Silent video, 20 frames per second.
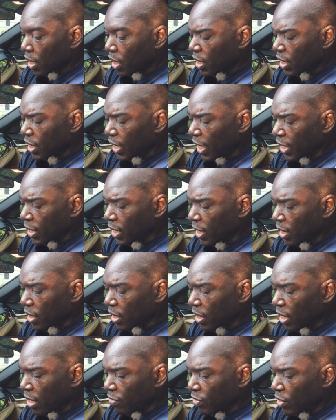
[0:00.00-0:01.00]
it says it
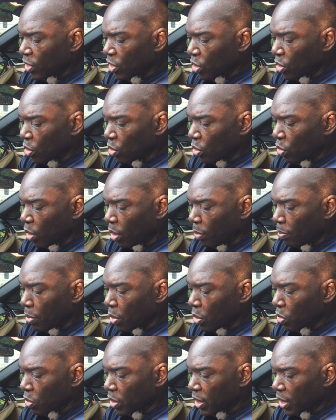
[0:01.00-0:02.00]
gives you a
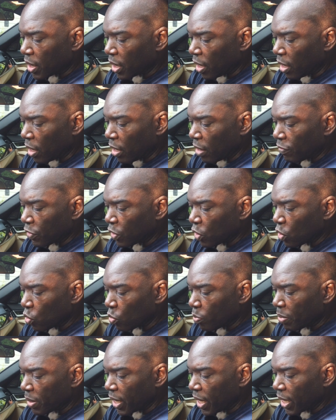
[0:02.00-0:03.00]
boost of
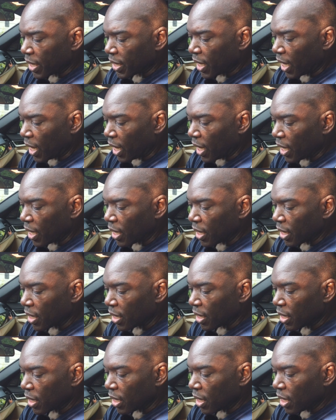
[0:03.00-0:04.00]
2 psi
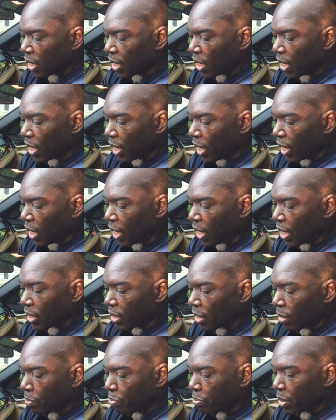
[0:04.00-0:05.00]

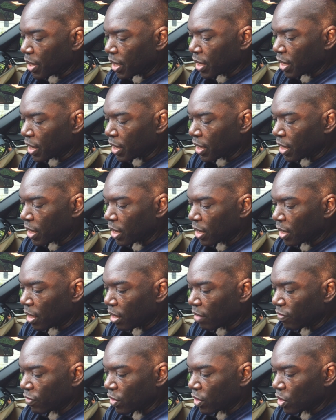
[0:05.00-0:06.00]
and a peak
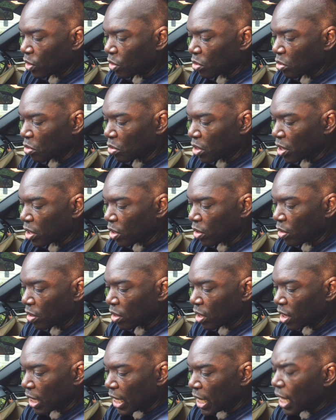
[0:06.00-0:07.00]
of 2.
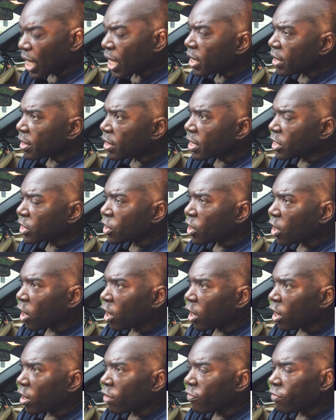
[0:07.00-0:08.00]
So this
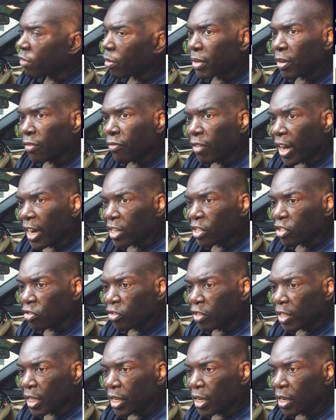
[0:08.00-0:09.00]
car from the
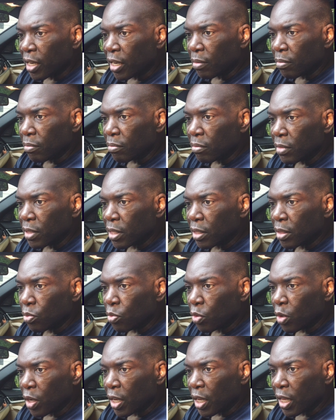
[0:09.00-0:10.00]
factory comes
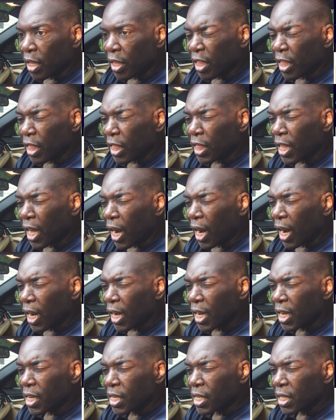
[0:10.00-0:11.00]
with
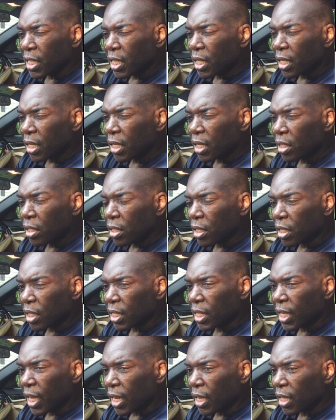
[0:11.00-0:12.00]
9 to
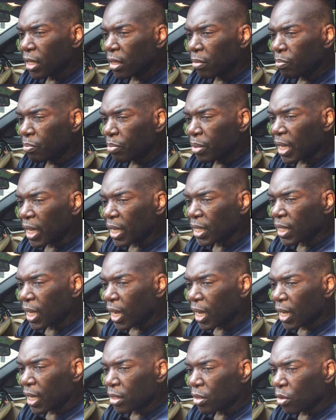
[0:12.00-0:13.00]
10
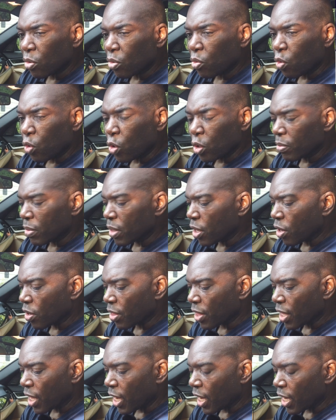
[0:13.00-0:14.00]
psi. Don't quote me
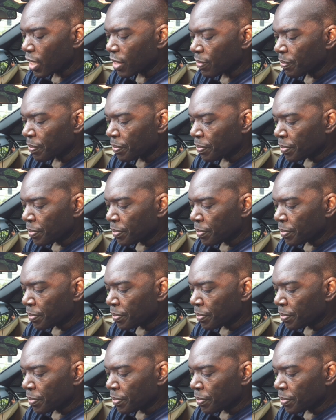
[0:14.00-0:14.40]
on that.